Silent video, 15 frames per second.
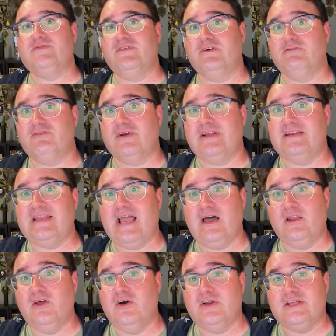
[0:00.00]
Feel free to
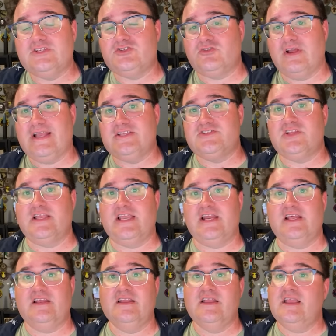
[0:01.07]
download it, translate
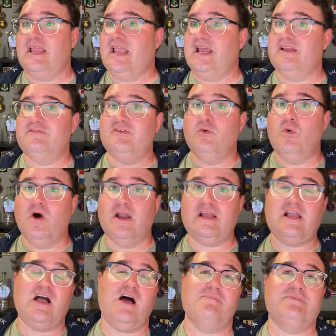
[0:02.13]
it, and if you want a
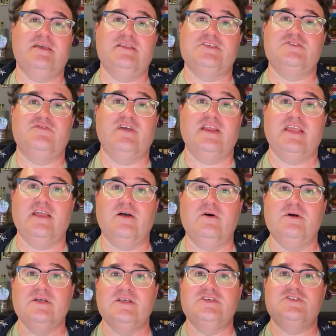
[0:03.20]
copy of this video,
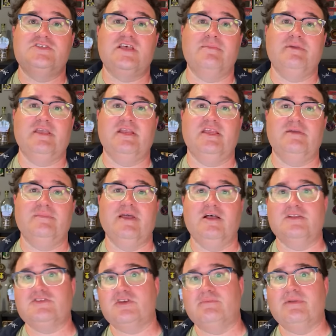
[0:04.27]
send me an email.
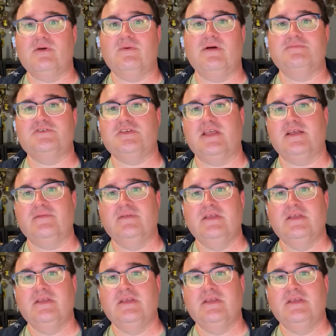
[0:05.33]
It's on my website.